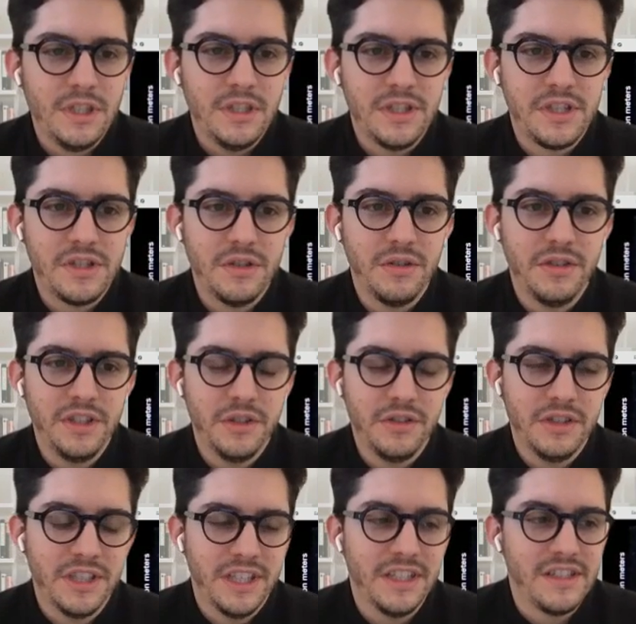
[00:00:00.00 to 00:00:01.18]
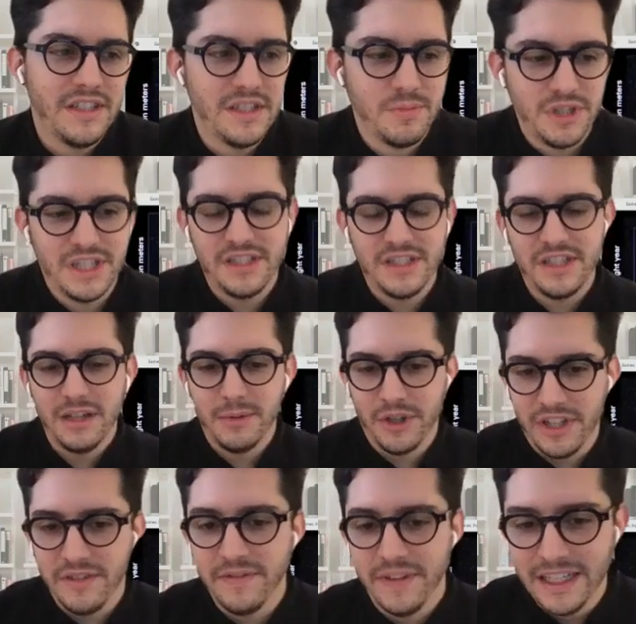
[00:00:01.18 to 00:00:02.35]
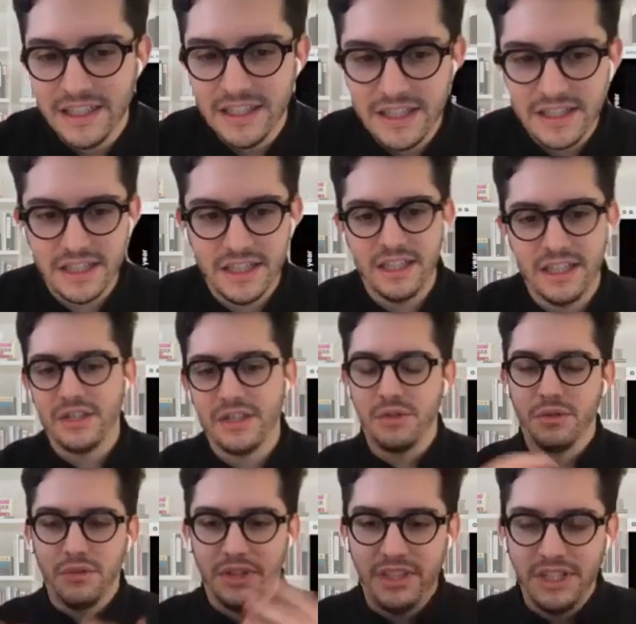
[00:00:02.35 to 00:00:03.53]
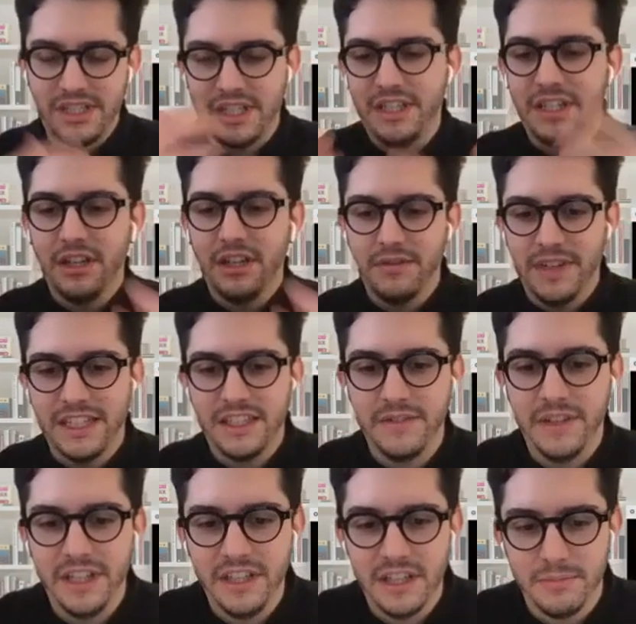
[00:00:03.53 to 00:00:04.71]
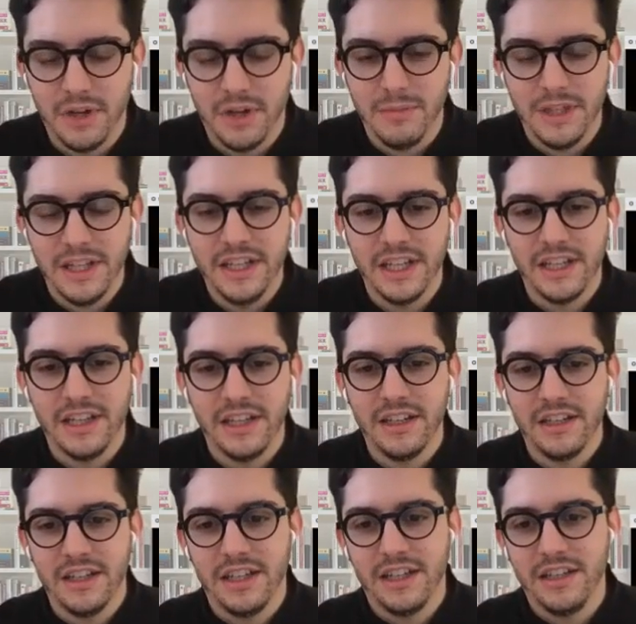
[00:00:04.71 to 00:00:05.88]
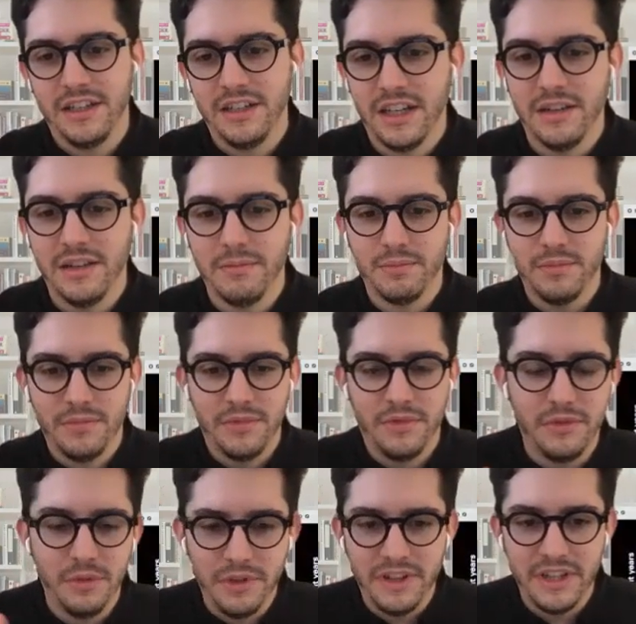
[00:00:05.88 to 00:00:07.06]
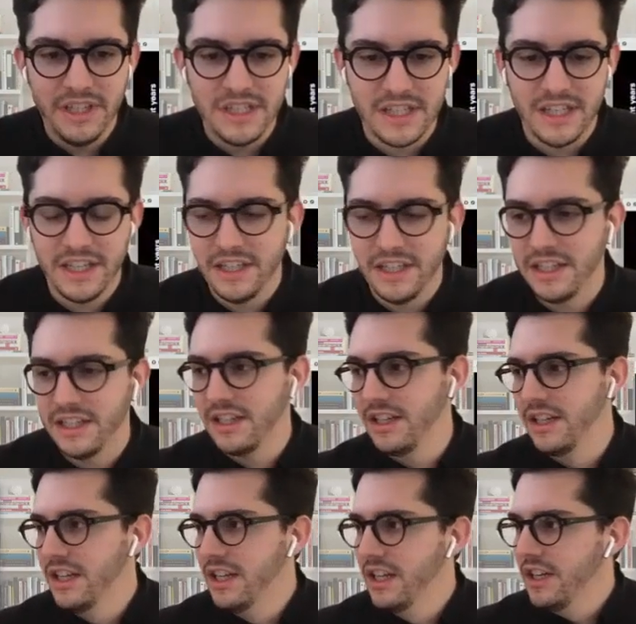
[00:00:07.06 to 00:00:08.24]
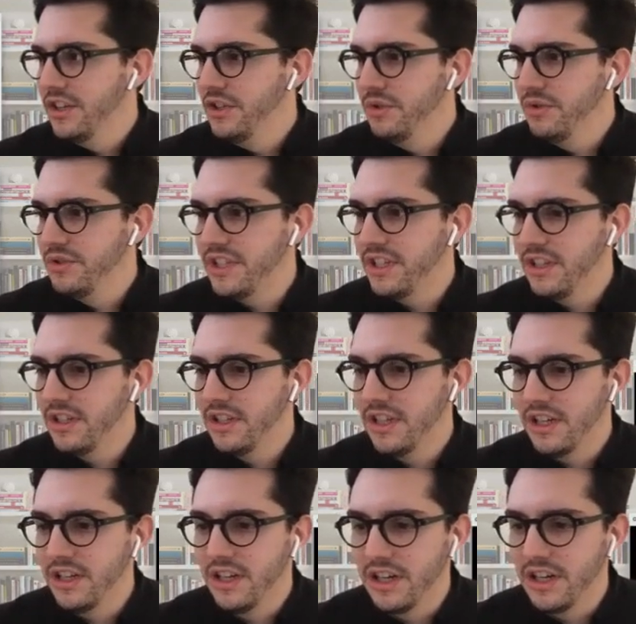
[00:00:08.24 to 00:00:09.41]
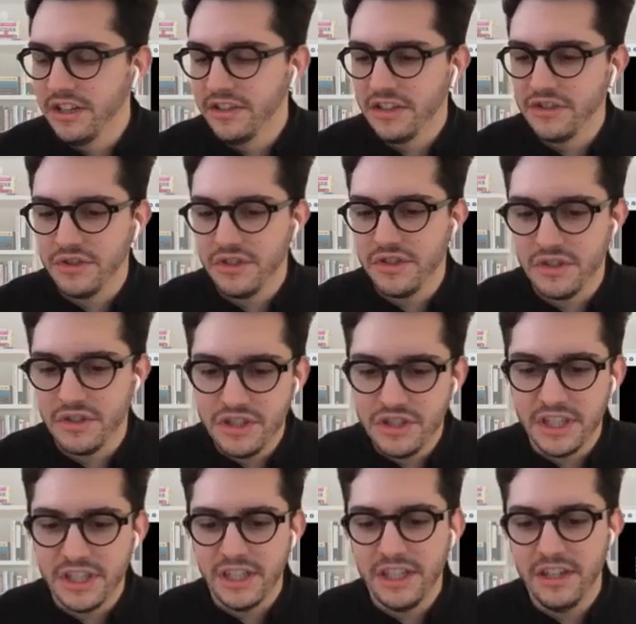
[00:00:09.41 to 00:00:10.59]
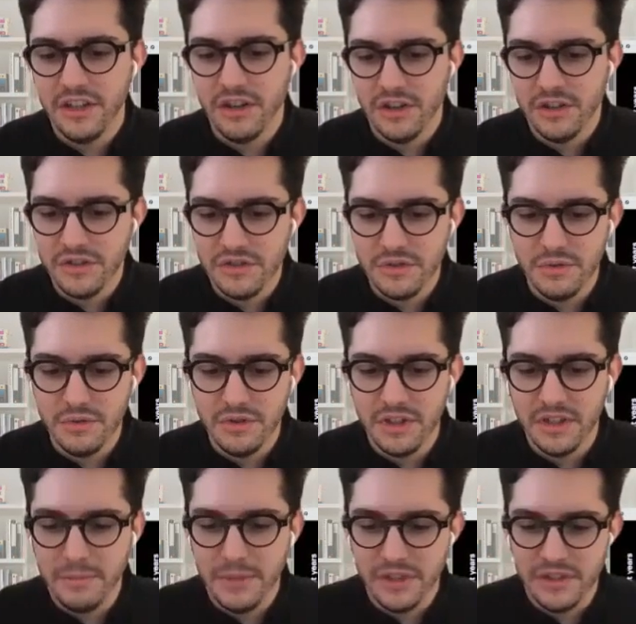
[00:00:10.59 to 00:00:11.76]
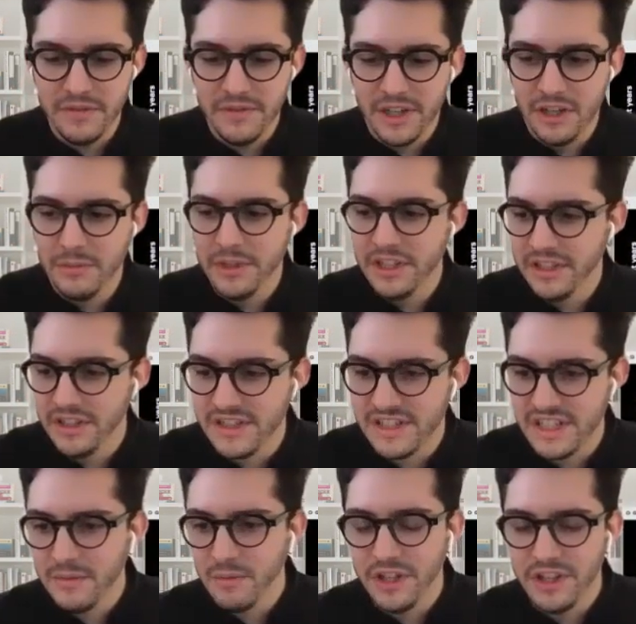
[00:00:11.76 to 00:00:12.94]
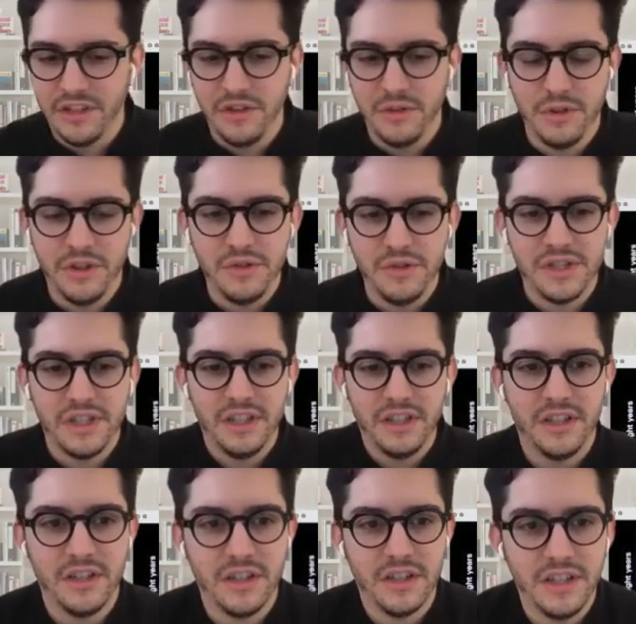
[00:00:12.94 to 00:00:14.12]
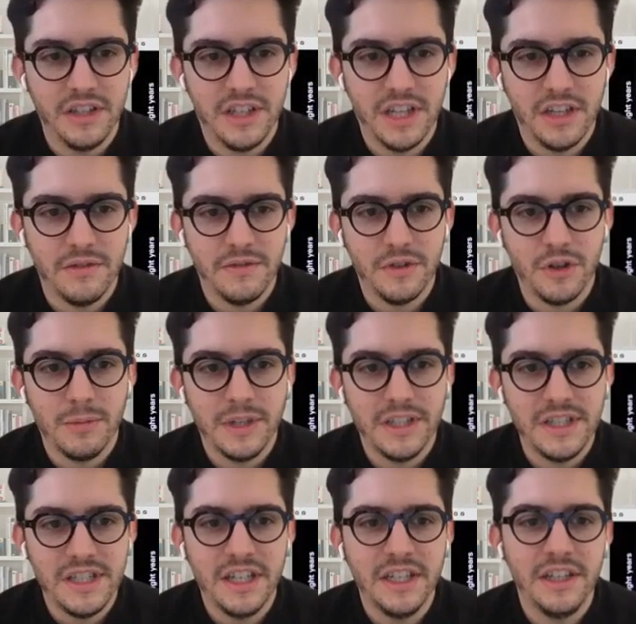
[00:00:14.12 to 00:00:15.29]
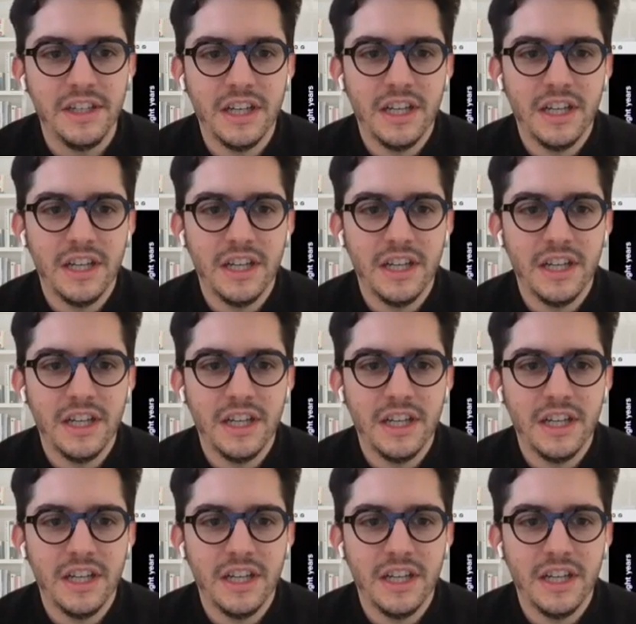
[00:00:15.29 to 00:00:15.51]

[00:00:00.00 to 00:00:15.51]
So the other text is precisely about events. So in this idea of activating the public and doing things like using architecture surgically onto the built environment in the same way that you would use it in kind of urban design.